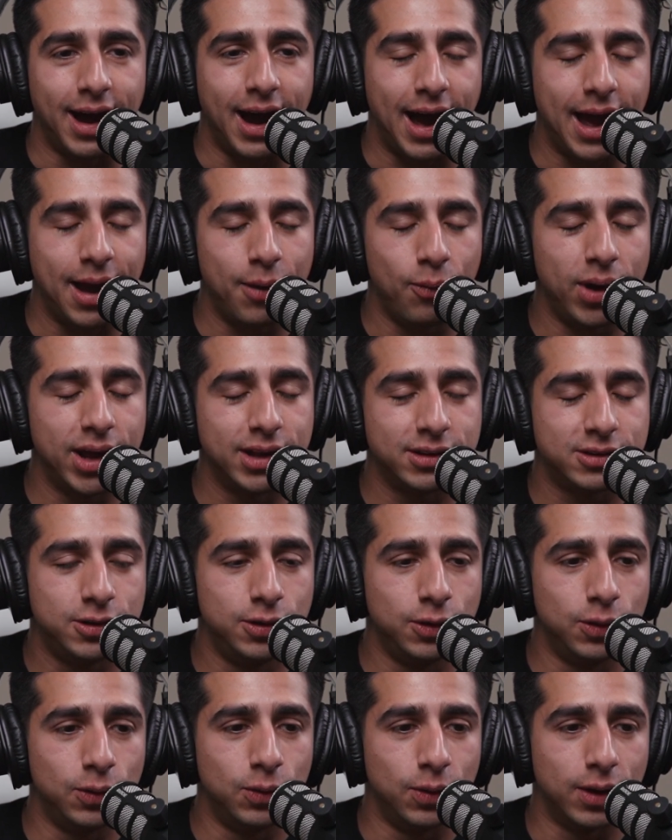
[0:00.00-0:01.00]
I went
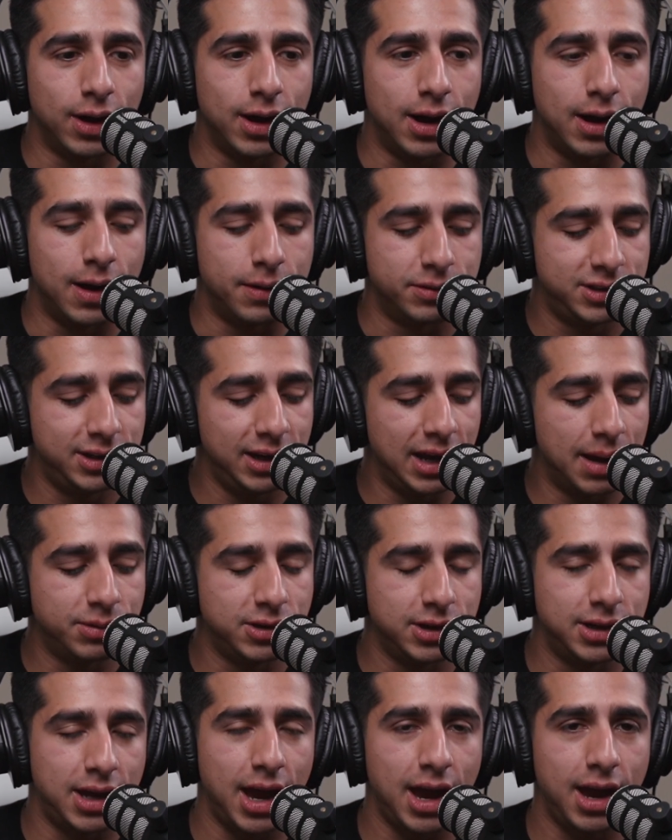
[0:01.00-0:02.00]
to see
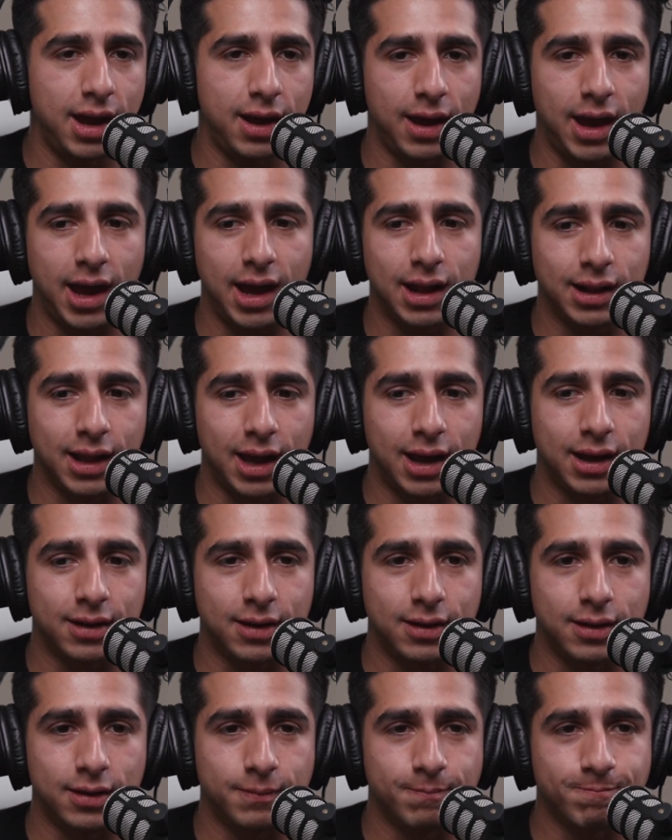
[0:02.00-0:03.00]
MGK, and
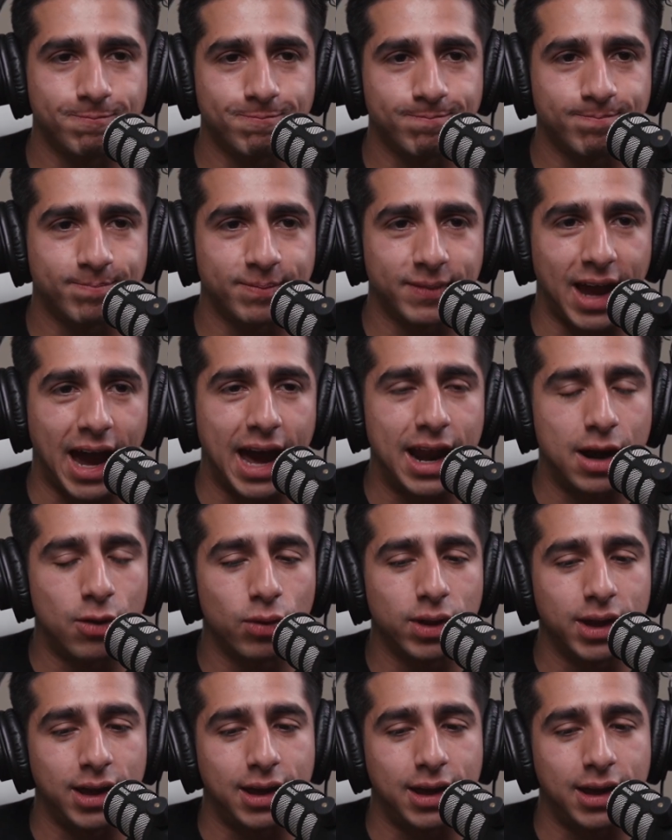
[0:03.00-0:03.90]
like I didn't really